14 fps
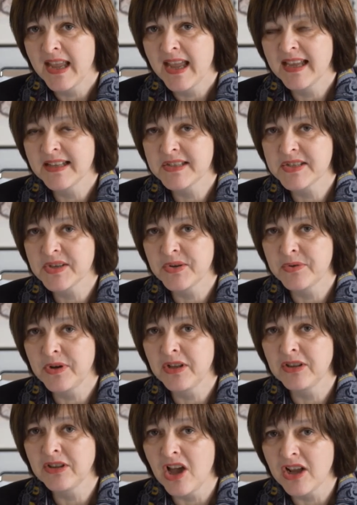And so
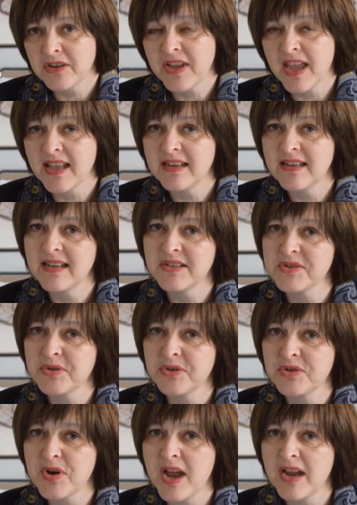a lot of candidates are
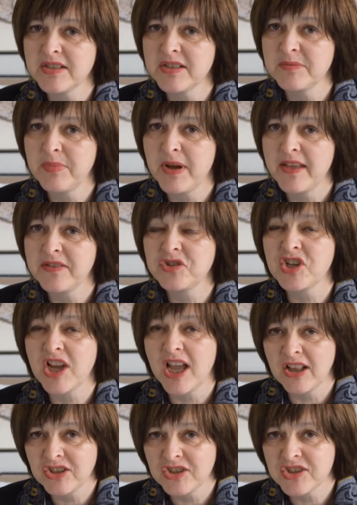attracted by the
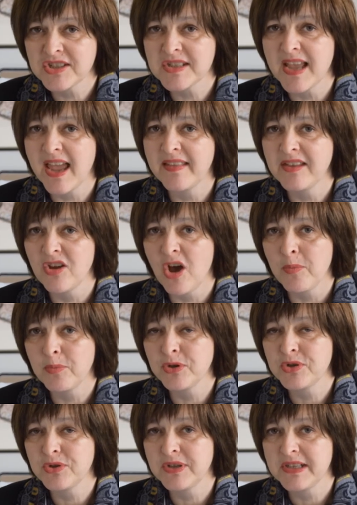challenges and the
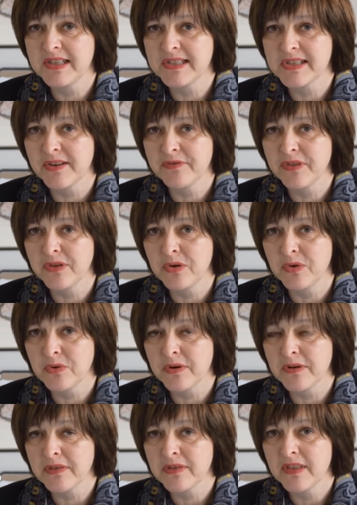opportunities of the
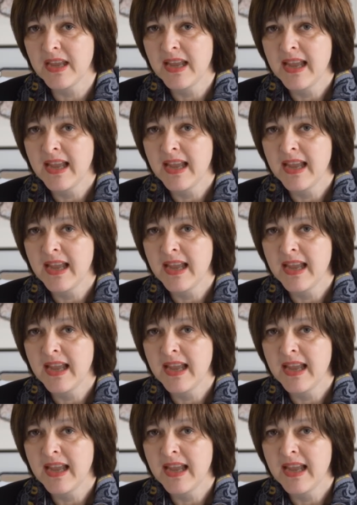North.